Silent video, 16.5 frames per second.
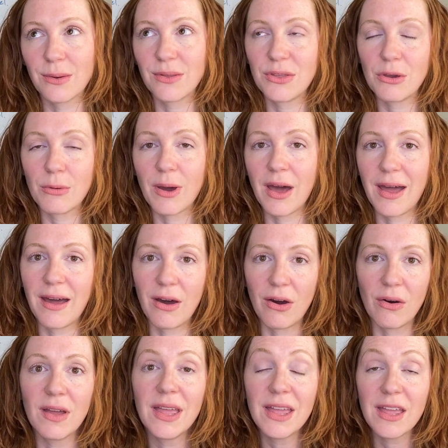with you about
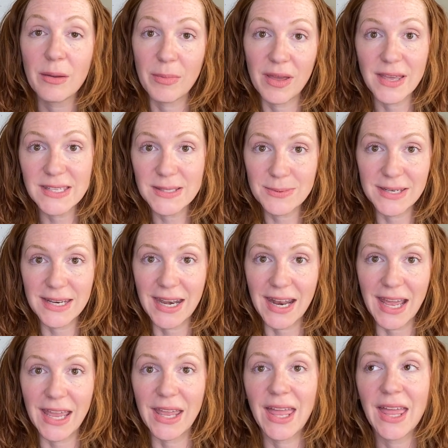how my husband and
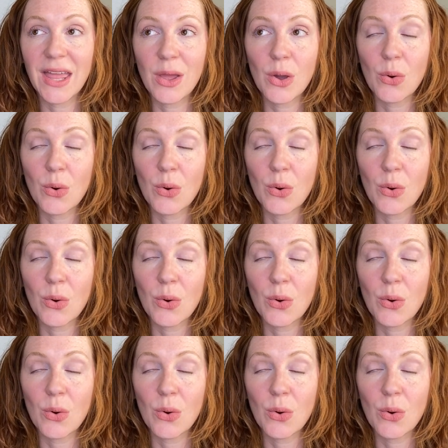I